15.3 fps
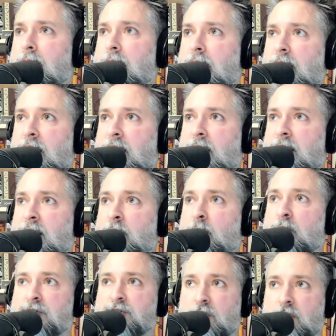And I want
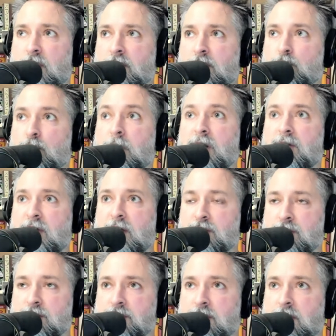to start a creative
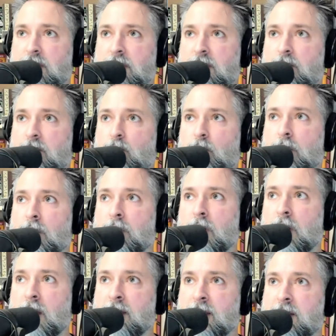agency where
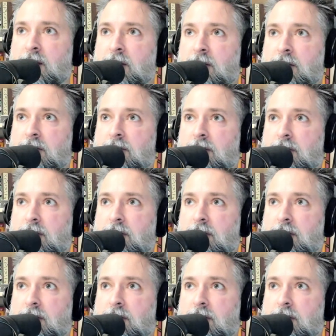I can